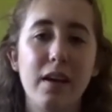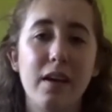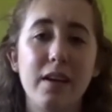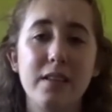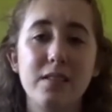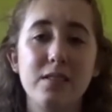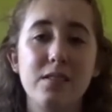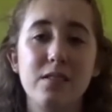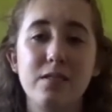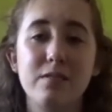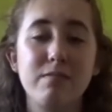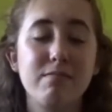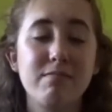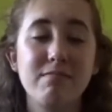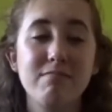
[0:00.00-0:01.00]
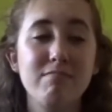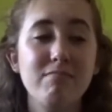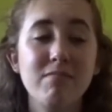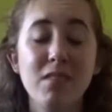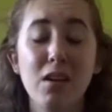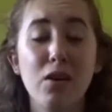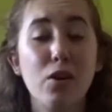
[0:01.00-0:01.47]
And
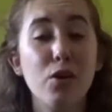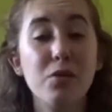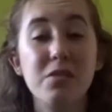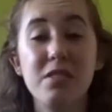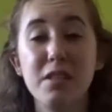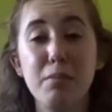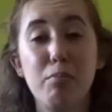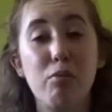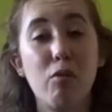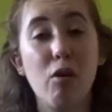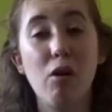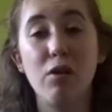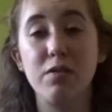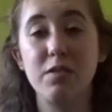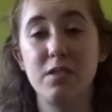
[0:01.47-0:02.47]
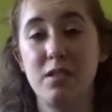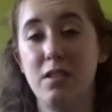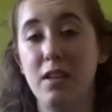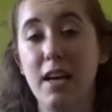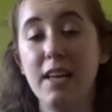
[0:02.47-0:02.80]
go see profs.